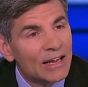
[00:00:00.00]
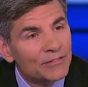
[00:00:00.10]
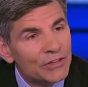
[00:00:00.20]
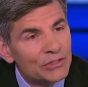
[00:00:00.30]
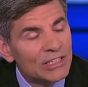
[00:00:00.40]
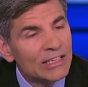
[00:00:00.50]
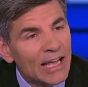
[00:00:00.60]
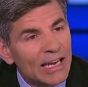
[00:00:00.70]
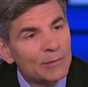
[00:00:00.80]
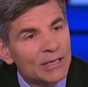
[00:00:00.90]
Have you seen
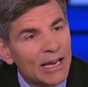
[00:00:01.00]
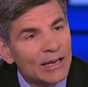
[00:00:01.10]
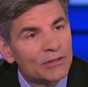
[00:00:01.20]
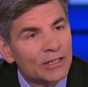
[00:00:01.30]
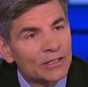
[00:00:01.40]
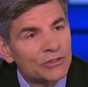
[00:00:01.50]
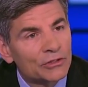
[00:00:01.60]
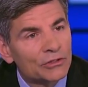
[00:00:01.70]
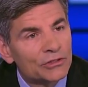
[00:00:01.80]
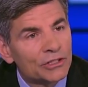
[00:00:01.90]
any behavior that
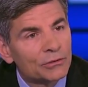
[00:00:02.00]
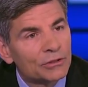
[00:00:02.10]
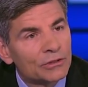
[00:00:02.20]
concerns you?